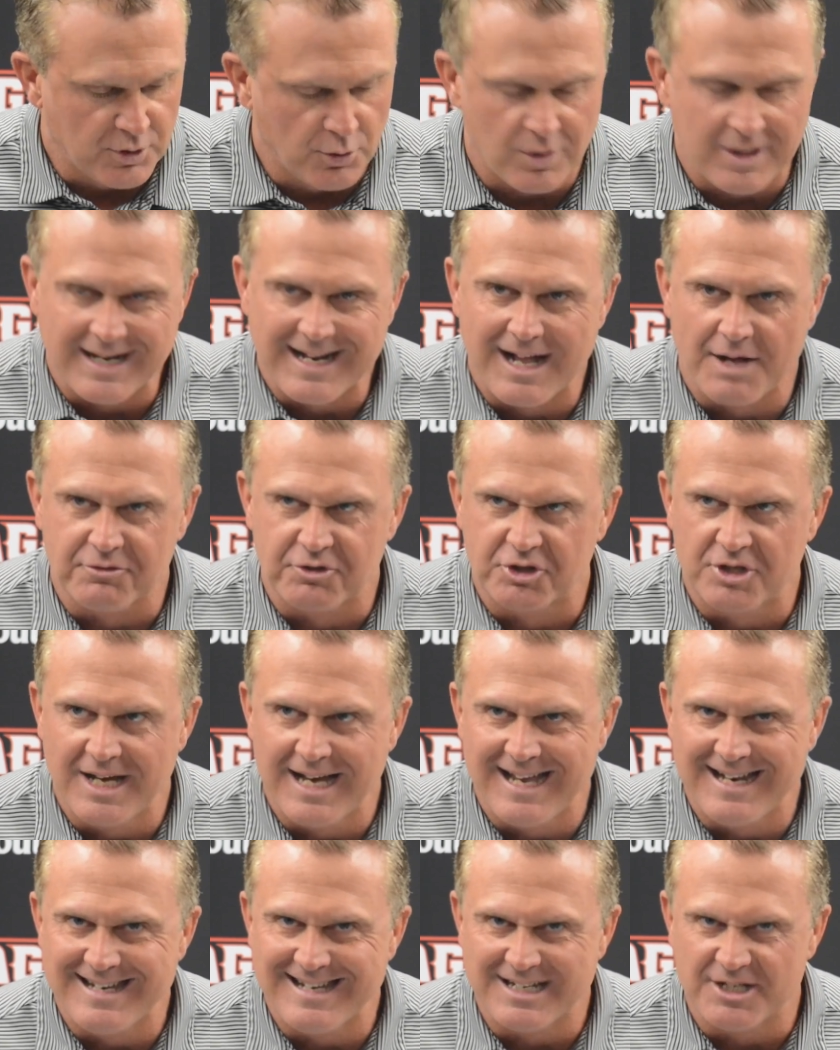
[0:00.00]
Doing an
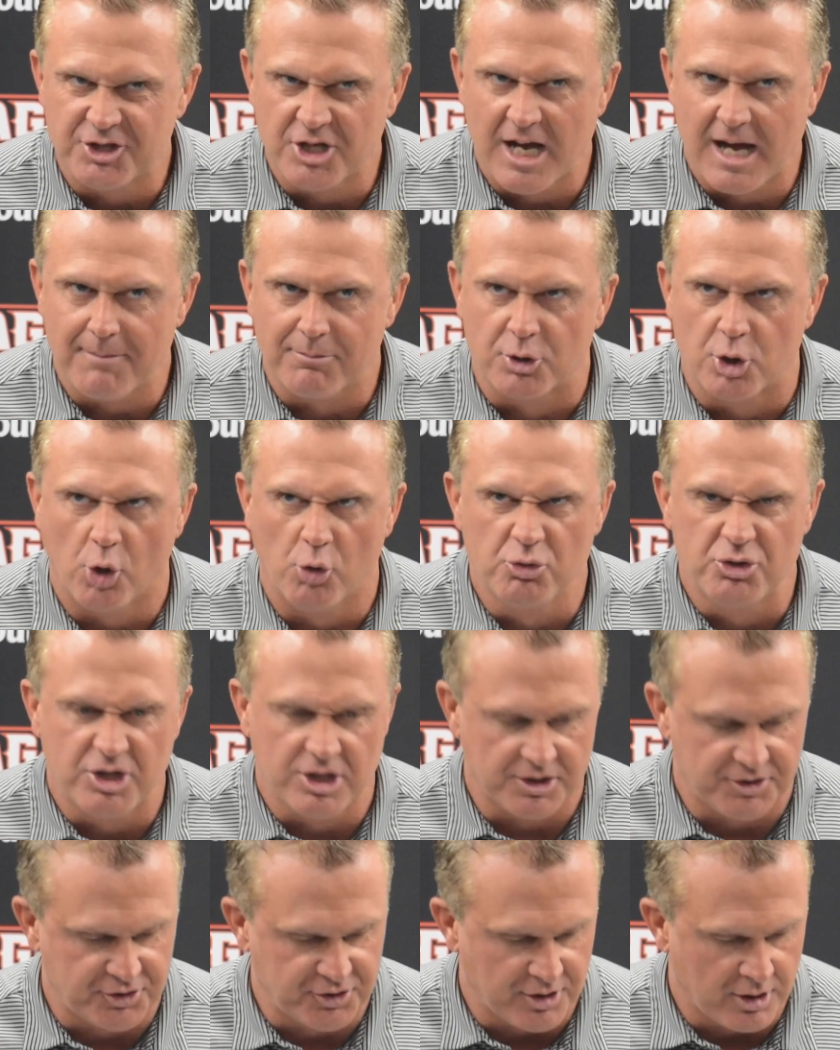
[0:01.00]
outstanding job.
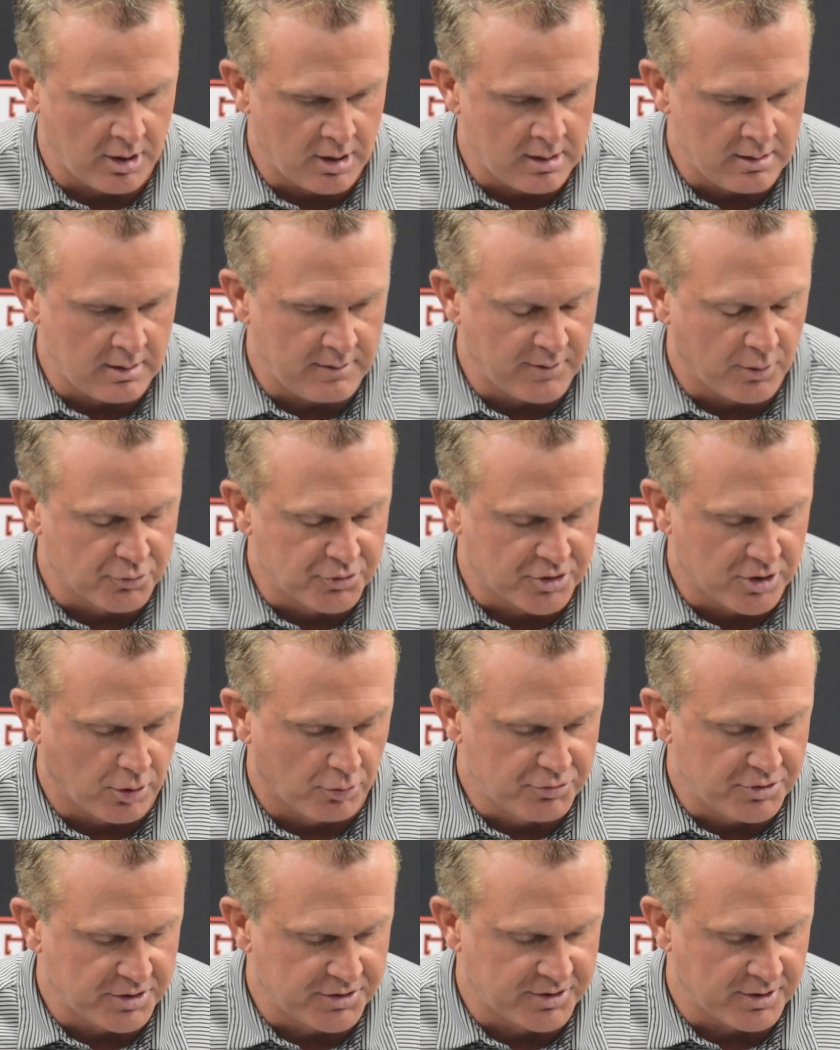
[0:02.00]
Coach's son, and those
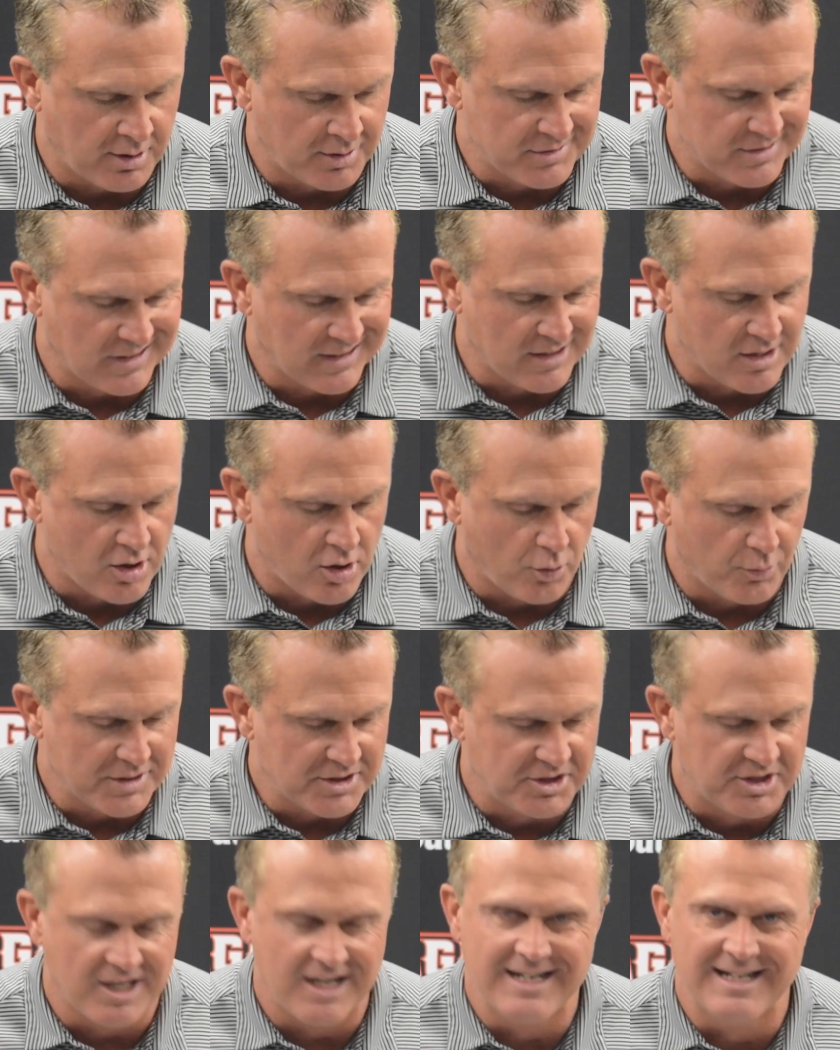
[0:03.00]
coaches' sons, like I
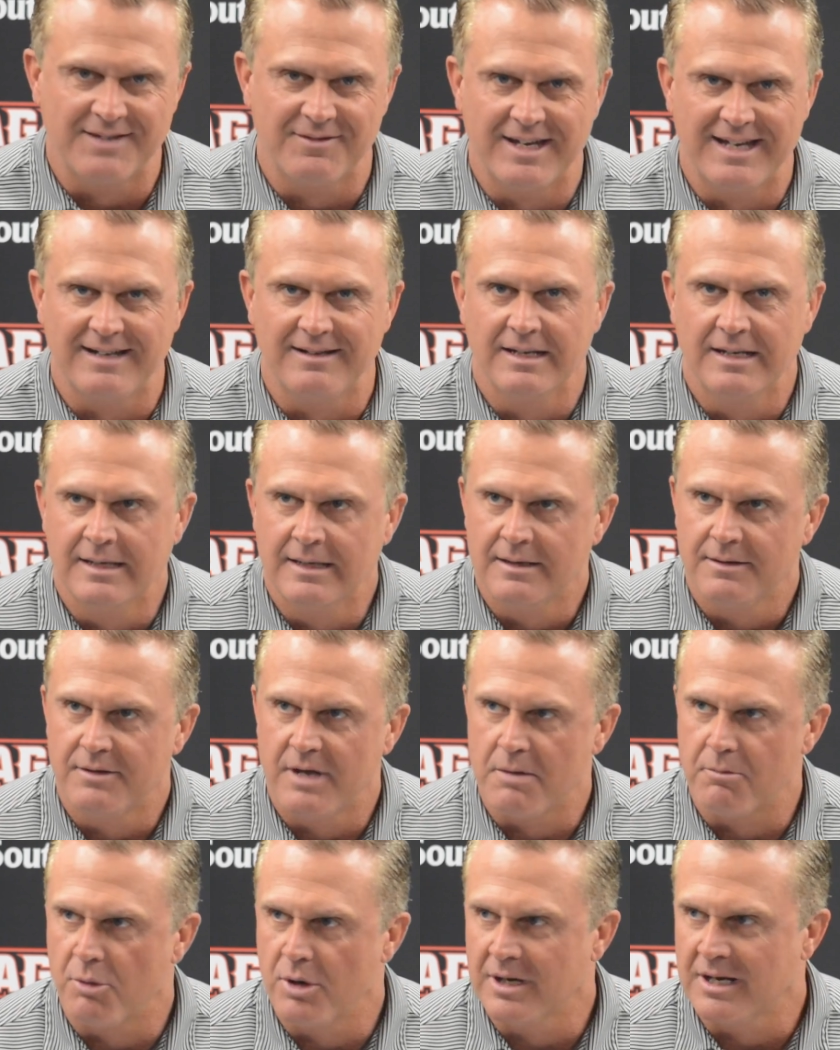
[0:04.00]
always tell you, they
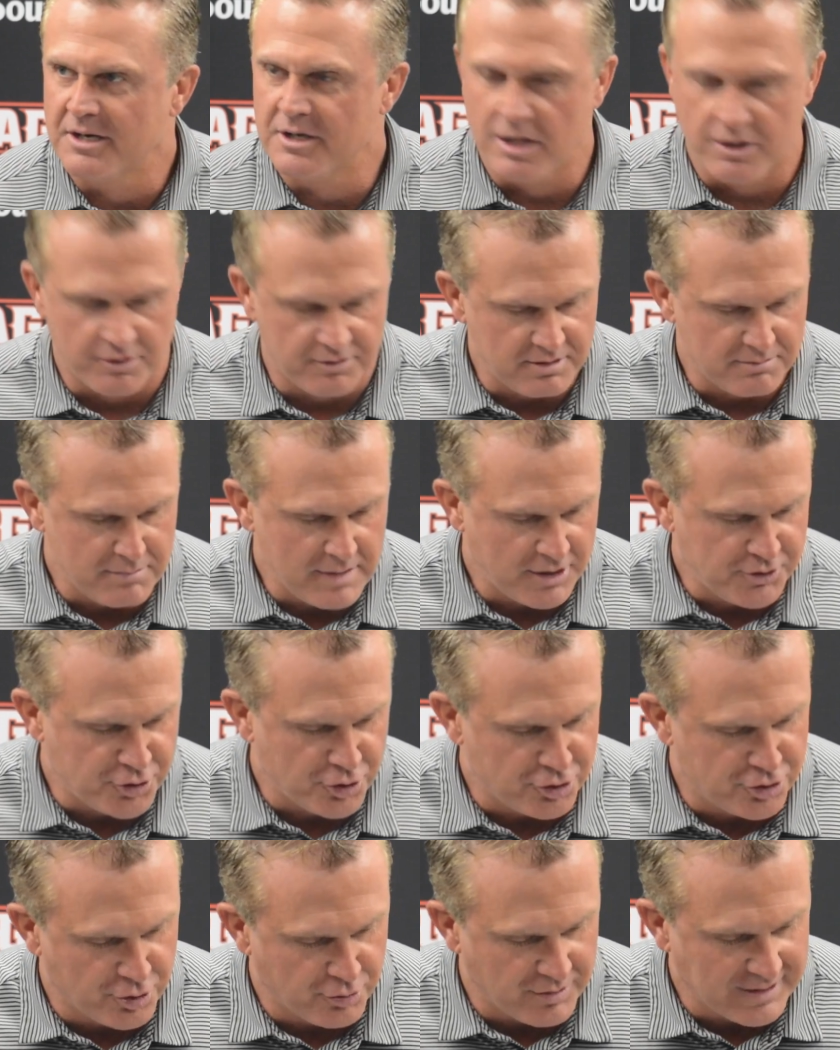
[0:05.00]
bring another
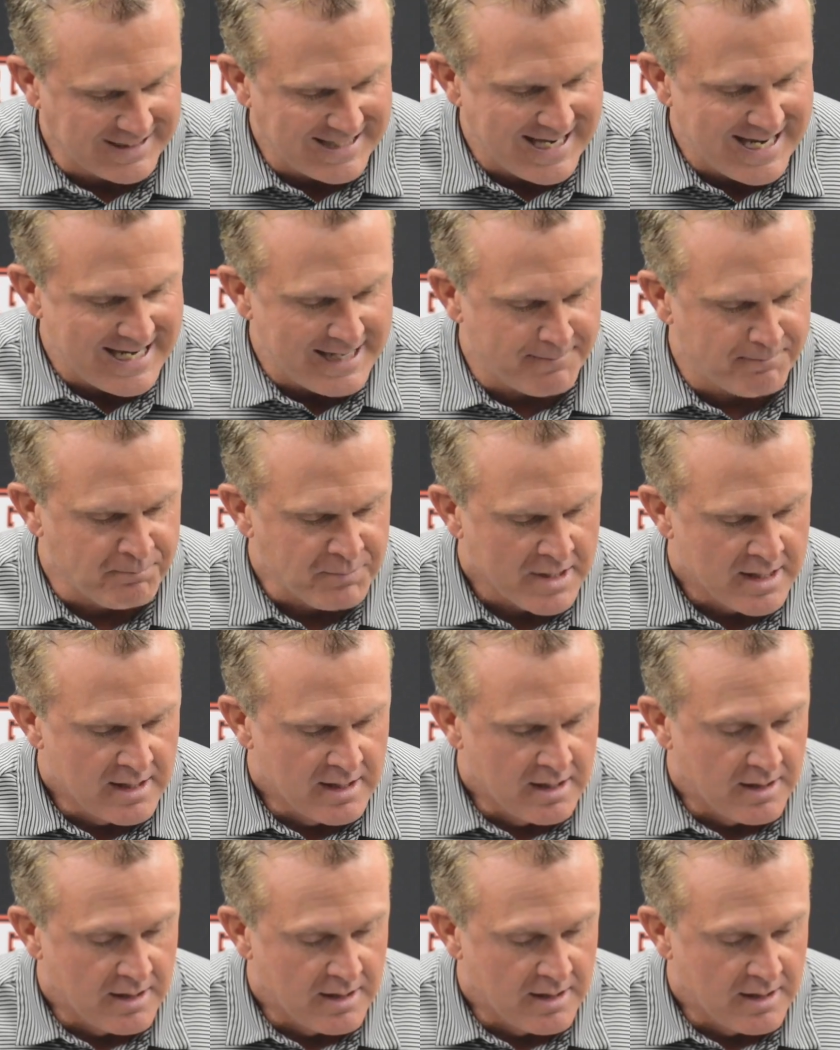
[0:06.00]
dimension to the game.